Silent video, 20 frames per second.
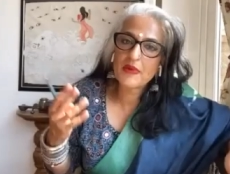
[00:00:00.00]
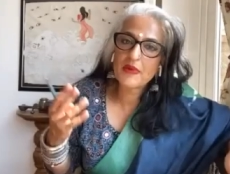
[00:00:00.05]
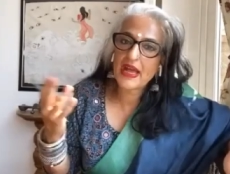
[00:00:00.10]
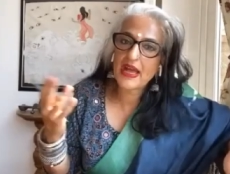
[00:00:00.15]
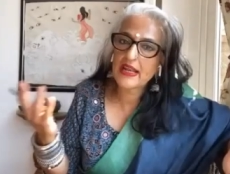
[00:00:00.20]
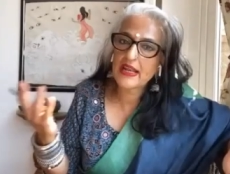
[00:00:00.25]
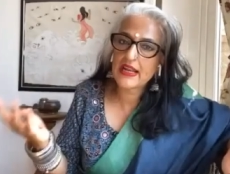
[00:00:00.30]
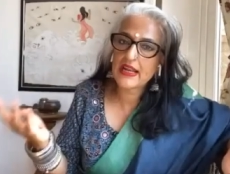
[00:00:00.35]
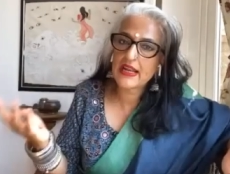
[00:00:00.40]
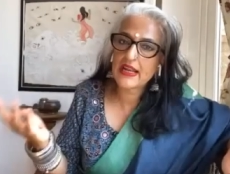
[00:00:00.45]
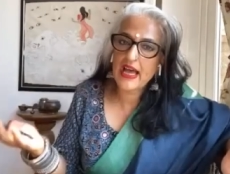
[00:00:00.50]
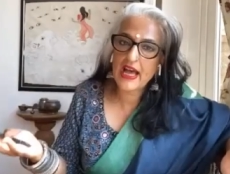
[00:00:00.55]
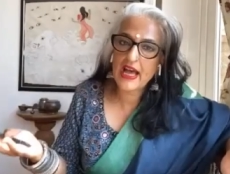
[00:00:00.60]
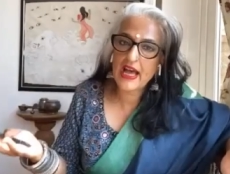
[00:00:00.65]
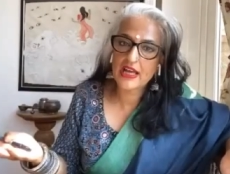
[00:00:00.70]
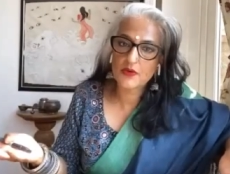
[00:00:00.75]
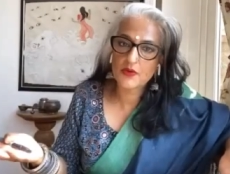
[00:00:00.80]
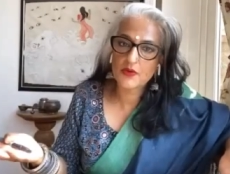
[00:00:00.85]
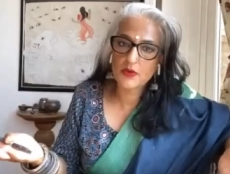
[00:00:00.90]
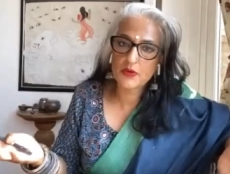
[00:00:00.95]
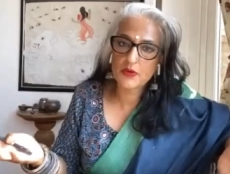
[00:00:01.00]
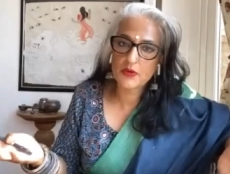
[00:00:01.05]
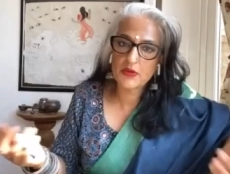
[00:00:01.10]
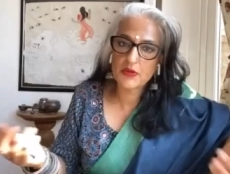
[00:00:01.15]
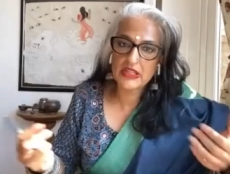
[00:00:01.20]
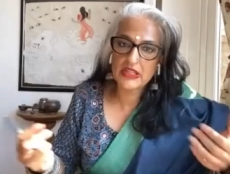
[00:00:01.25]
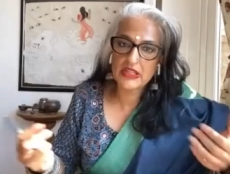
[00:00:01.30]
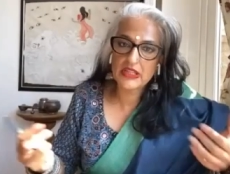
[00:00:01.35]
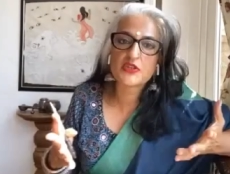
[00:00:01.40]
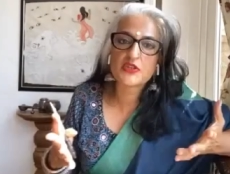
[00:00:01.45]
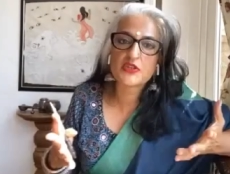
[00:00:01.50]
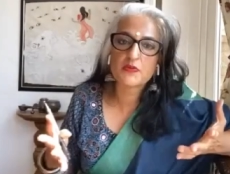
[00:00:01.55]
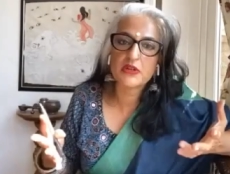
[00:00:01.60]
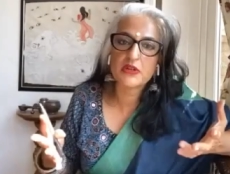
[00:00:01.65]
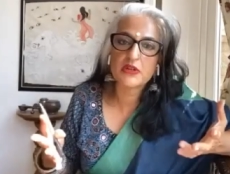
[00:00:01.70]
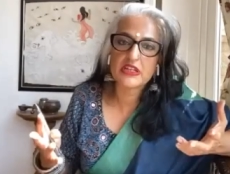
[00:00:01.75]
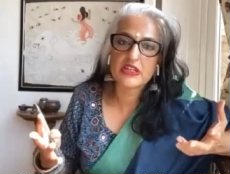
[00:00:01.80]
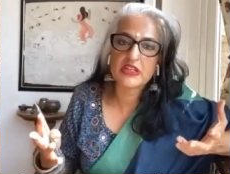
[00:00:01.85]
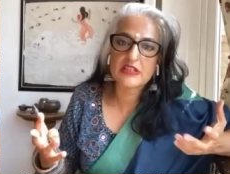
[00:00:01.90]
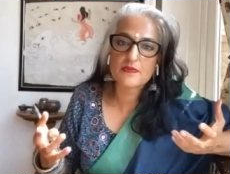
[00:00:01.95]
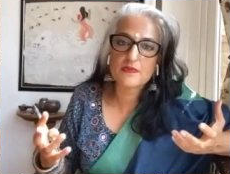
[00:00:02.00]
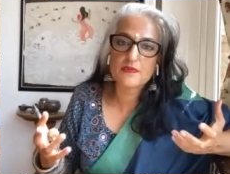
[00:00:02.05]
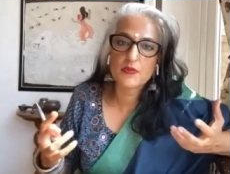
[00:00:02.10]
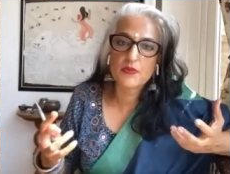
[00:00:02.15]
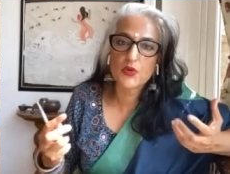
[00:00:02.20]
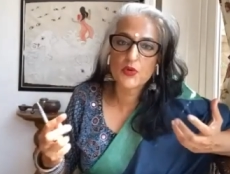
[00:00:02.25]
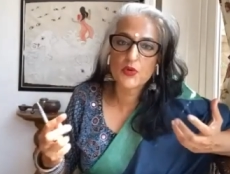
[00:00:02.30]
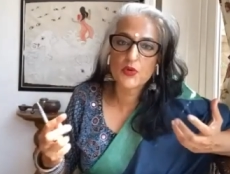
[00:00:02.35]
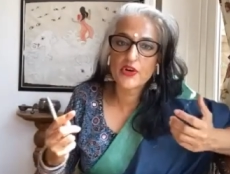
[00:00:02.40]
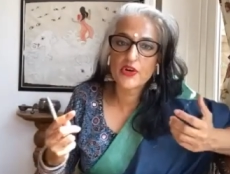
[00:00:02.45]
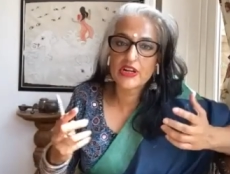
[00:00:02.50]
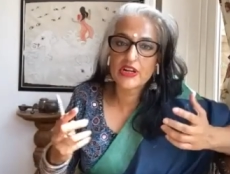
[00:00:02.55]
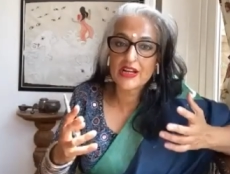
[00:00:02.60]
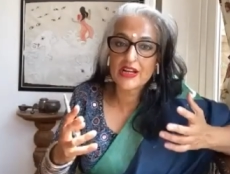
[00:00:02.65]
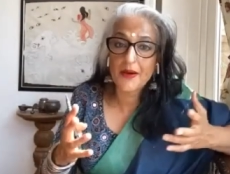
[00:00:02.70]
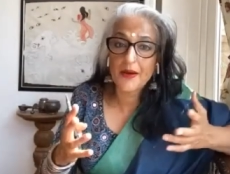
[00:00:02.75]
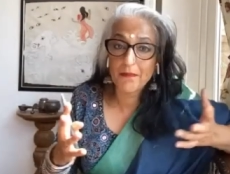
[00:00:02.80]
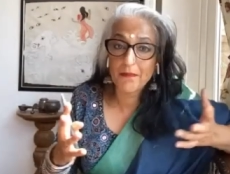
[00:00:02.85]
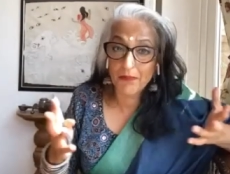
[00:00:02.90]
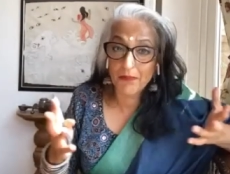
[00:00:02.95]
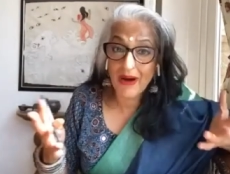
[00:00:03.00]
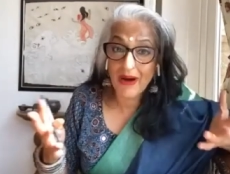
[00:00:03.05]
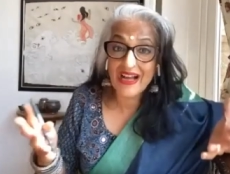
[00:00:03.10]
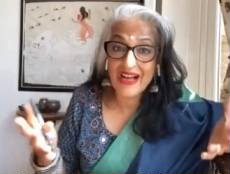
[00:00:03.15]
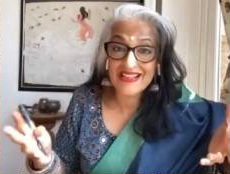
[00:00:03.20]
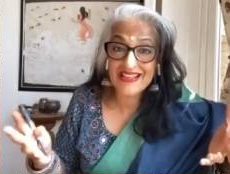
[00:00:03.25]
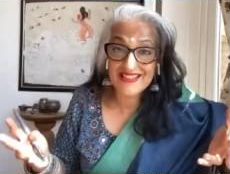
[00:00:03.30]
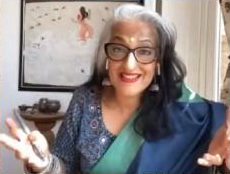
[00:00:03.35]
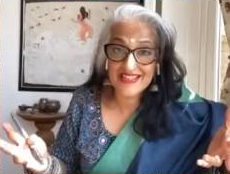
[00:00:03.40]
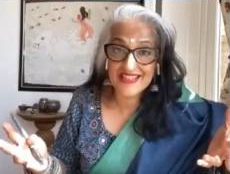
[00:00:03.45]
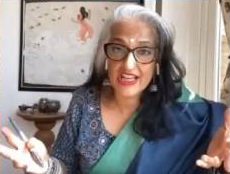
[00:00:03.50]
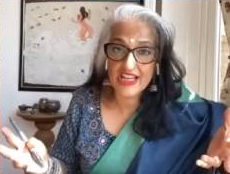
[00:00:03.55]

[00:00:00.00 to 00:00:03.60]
So they're more, uh, more comfortable exploring a bisexuality.